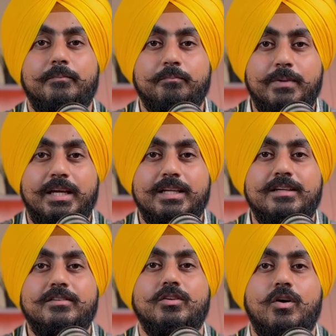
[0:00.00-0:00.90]

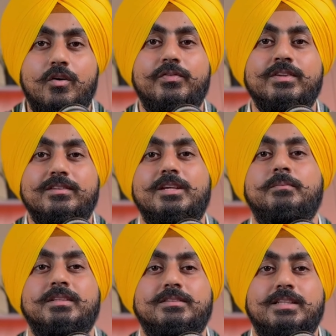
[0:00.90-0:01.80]
Beginners often skip
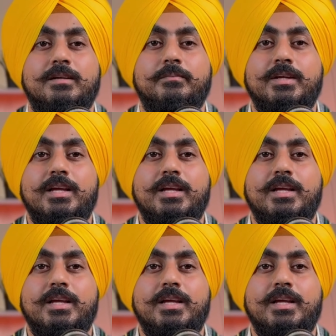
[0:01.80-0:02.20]
this step,